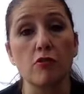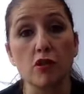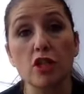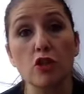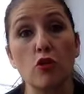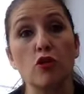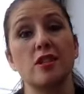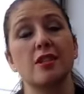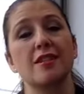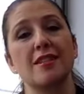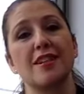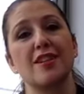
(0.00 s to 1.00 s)

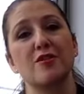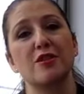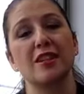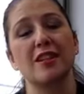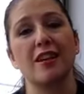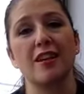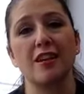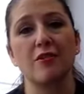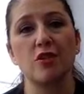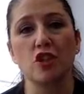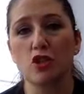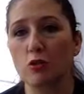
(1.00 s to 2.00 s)
resources, etc., that I
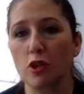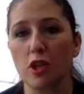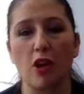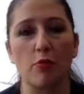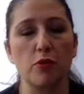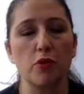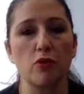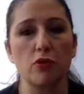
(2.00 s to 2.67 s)
give just to help you,